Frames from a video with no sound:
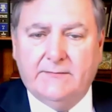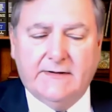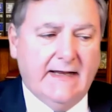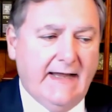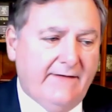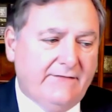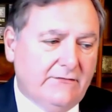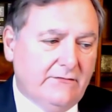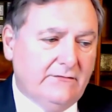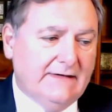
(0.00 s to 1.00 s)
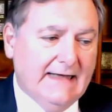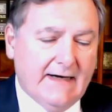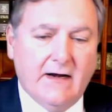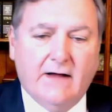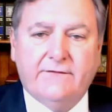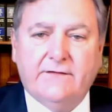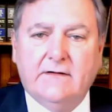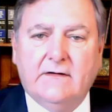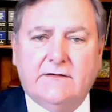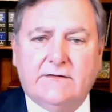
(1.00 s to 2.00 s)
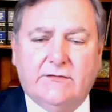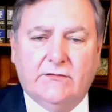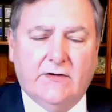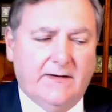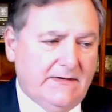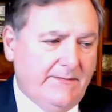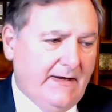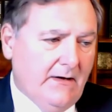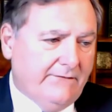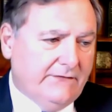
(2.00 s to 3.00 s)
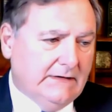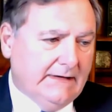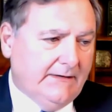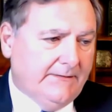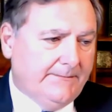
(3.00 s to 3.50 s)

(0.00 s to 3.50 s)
but they have to get enough to pay off the lien.